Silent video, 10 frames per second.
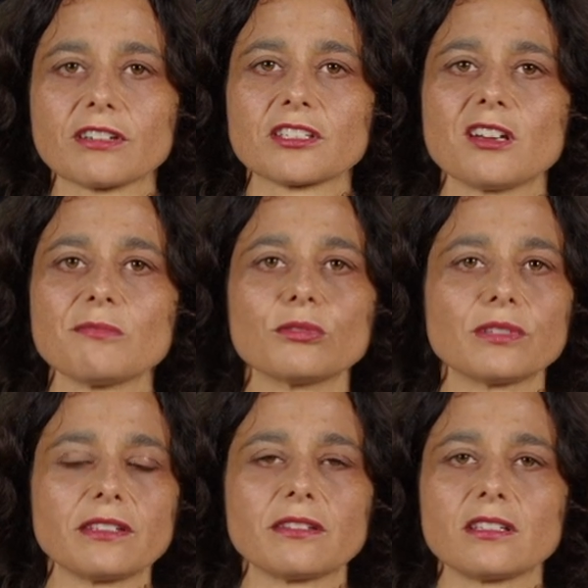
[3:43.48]
for
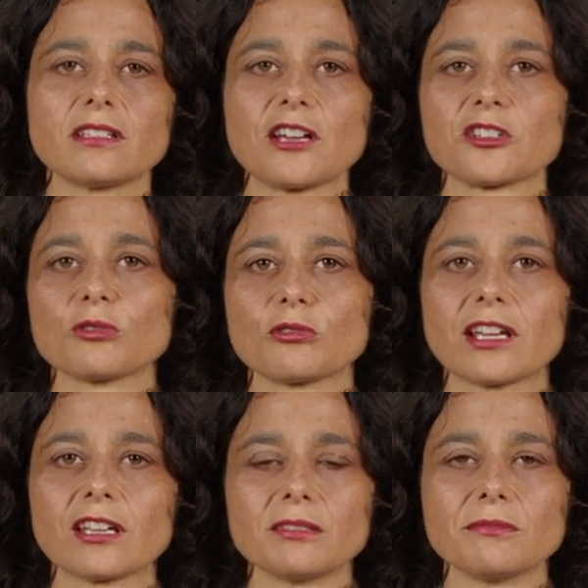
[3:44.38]
example, in the national
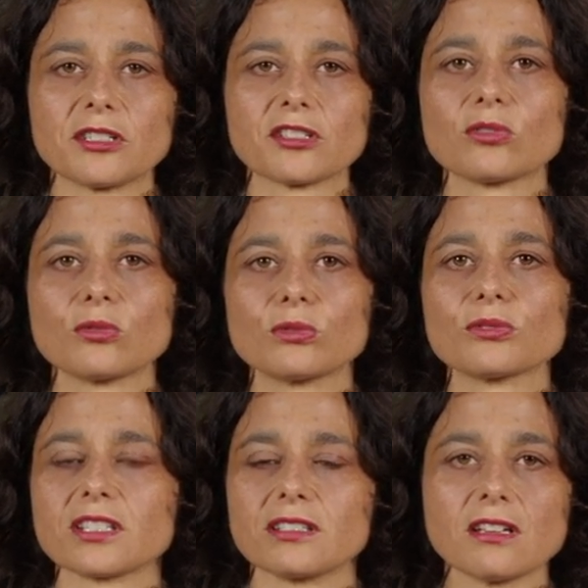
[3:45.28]
curriculum and
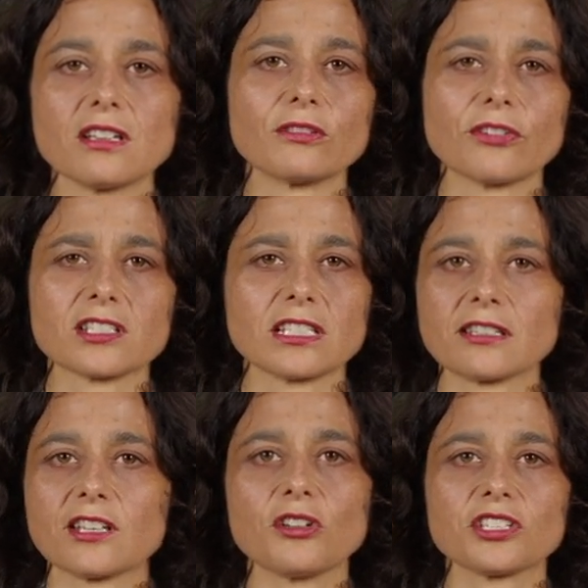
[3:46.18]
schools and
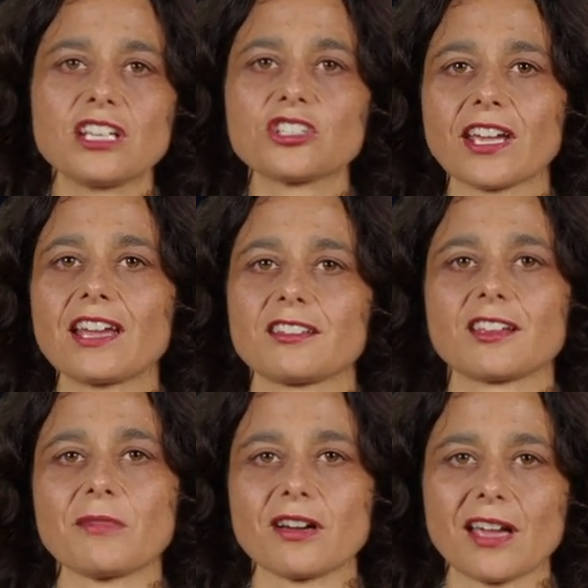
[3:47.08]
universities, they're not teaching
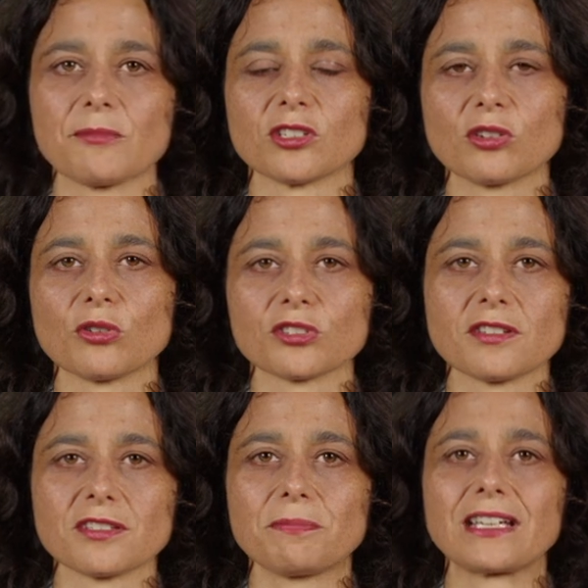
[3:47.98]
anything about Captain Cook,
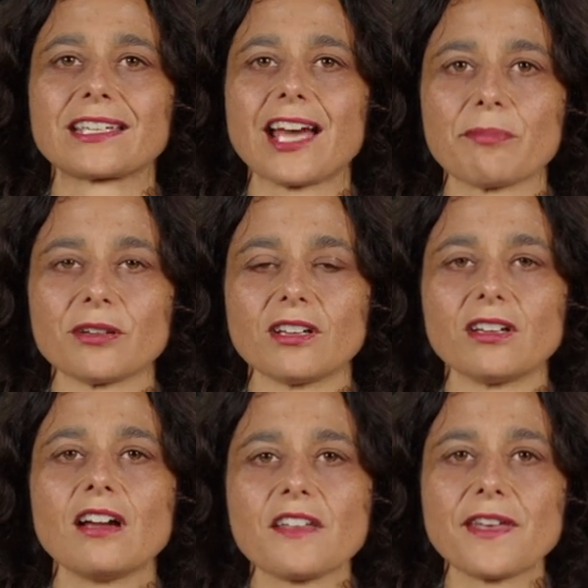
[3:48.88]
so there's a big gap.
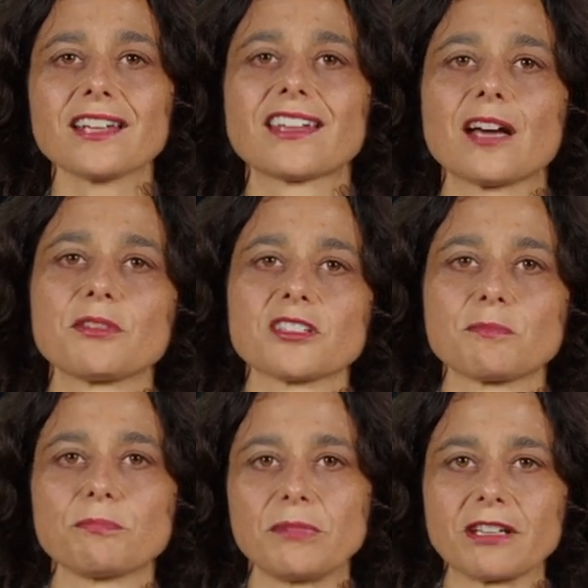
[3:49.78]
And that gap is
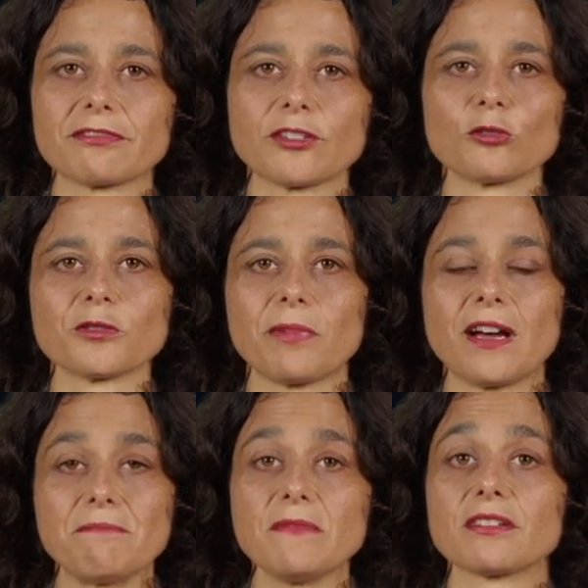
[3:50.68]
being filled
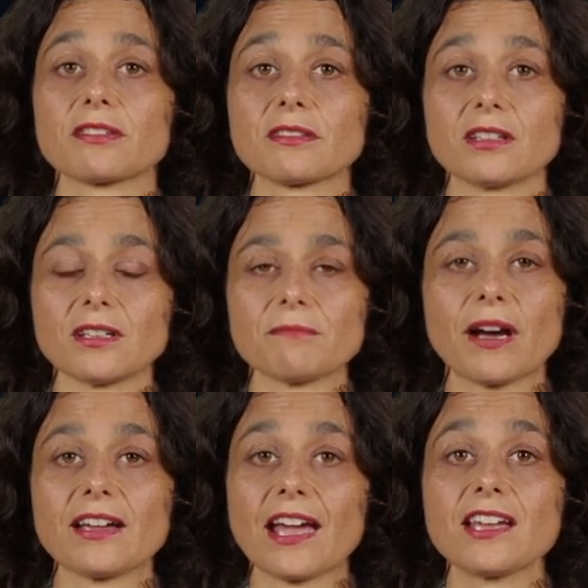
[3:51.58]
by myth,
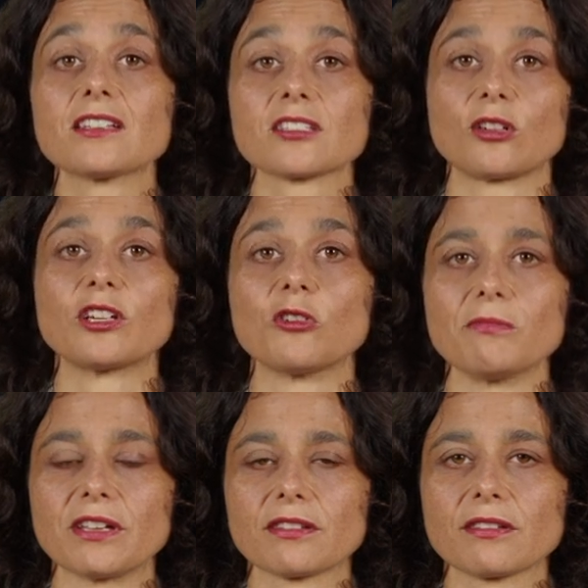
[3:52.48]
by a
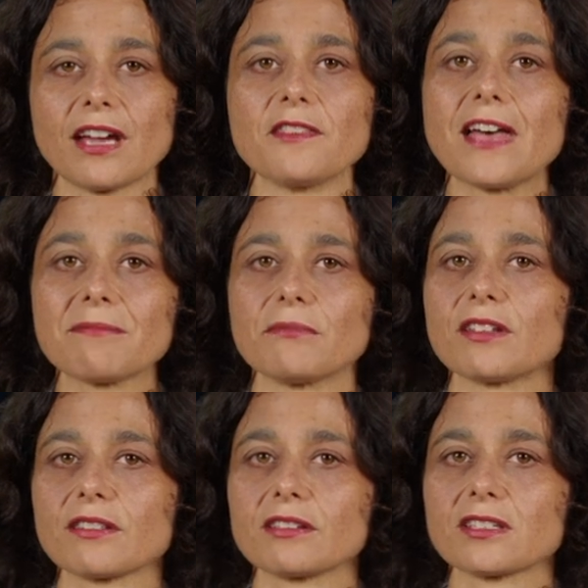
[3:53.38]
historical myth, and that
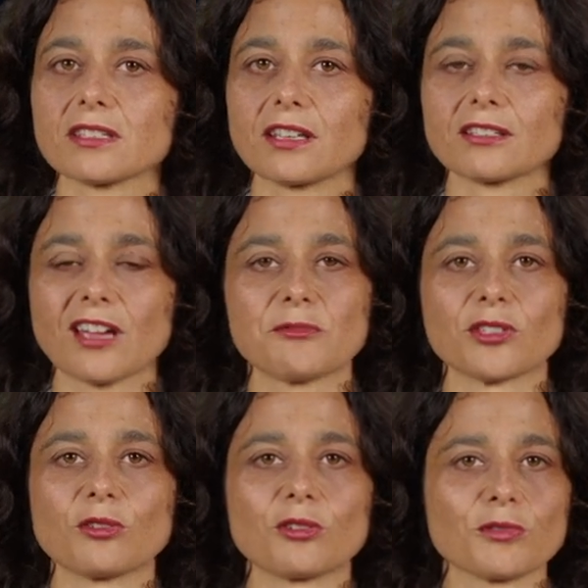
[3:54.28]
myth is that
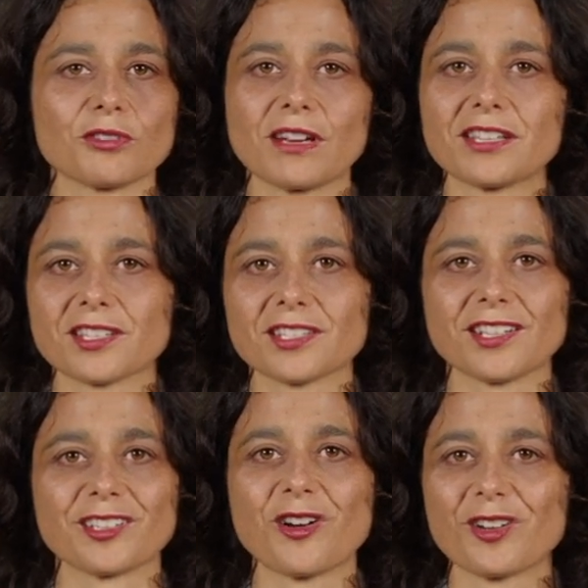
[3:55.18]
Captain Cook was a
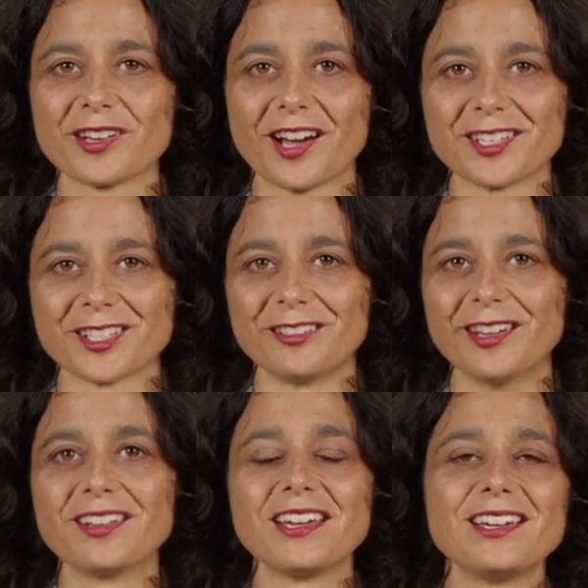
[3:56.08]
racist and a colonizer
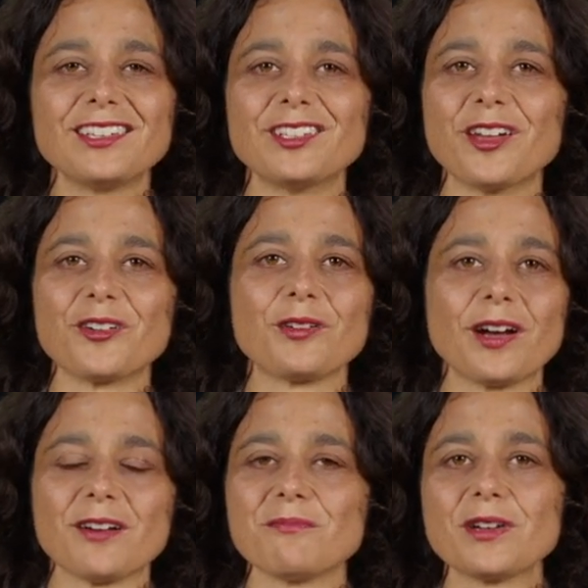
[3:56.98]
and, you
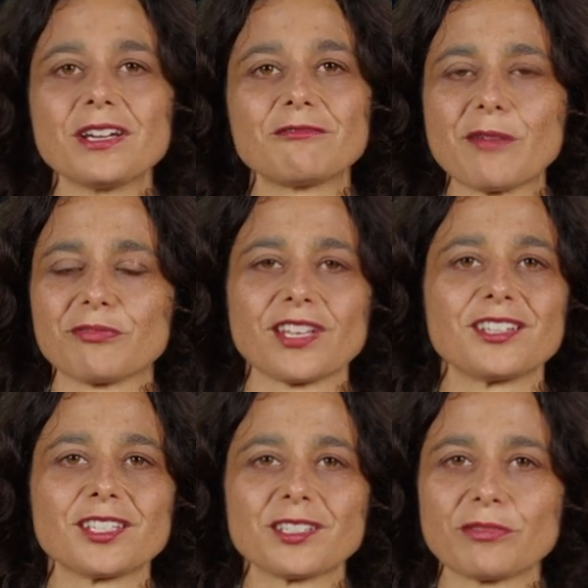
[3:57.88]
know,
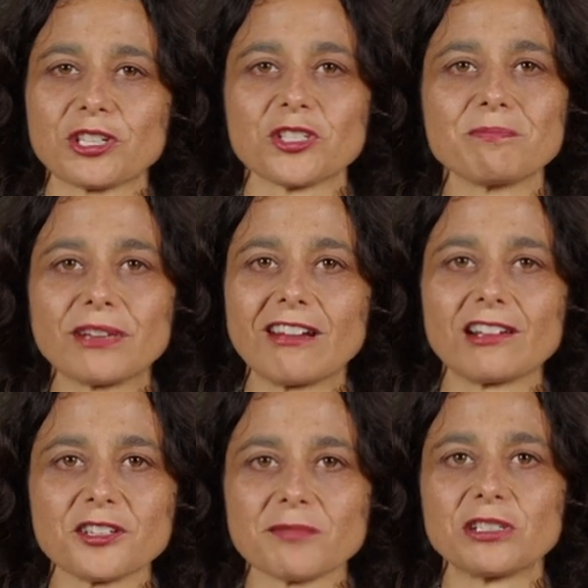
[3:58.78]
represented British
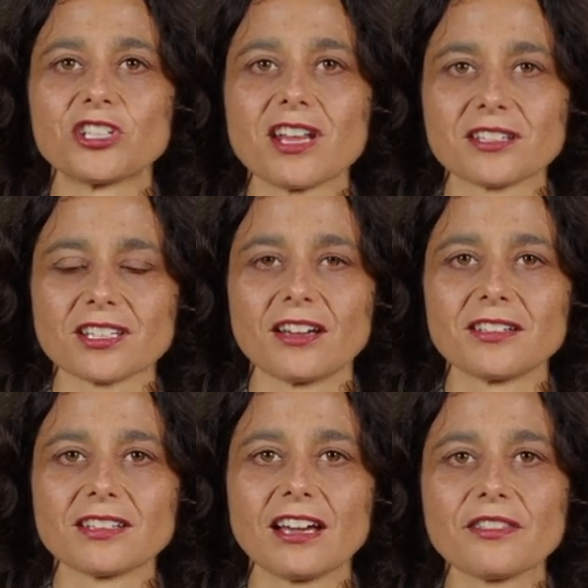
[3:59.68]
imperialism and
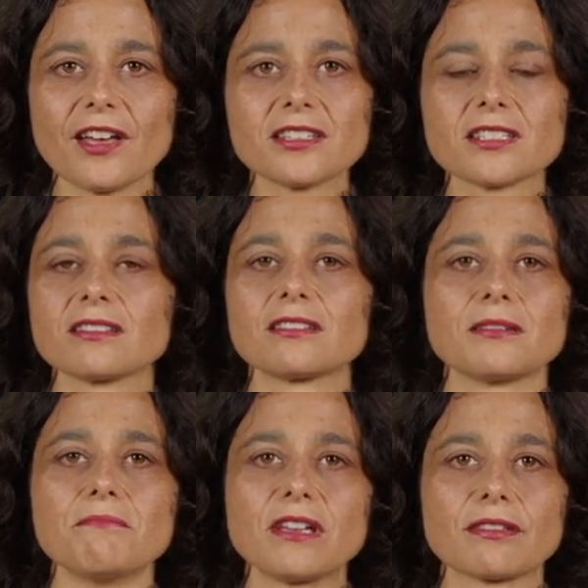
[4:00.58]
genocide. And that's
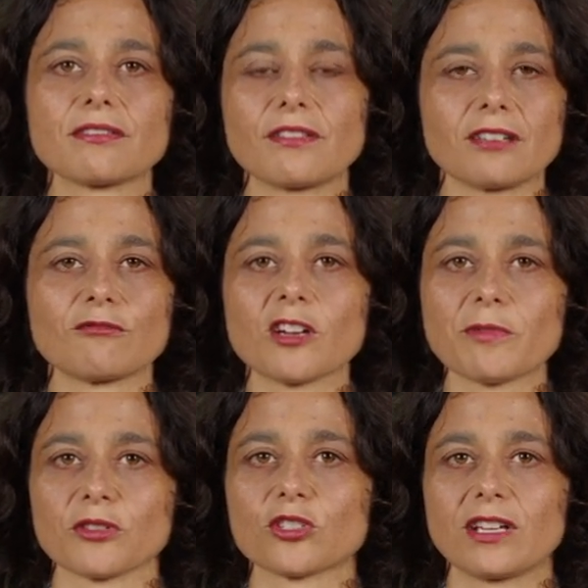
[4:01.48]
the myth that
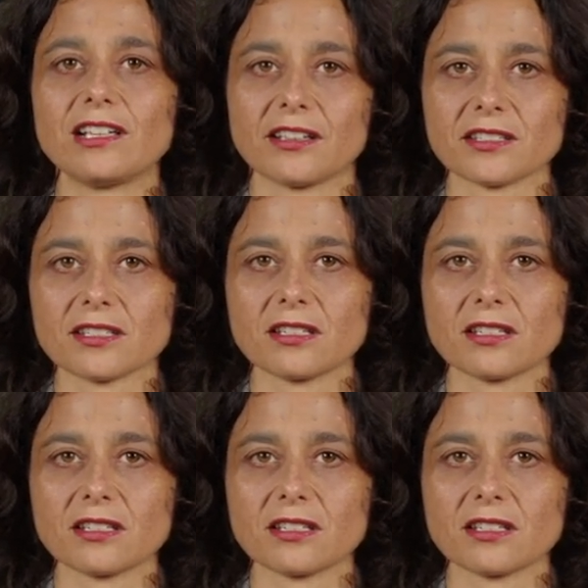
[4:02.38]
Rugby Australia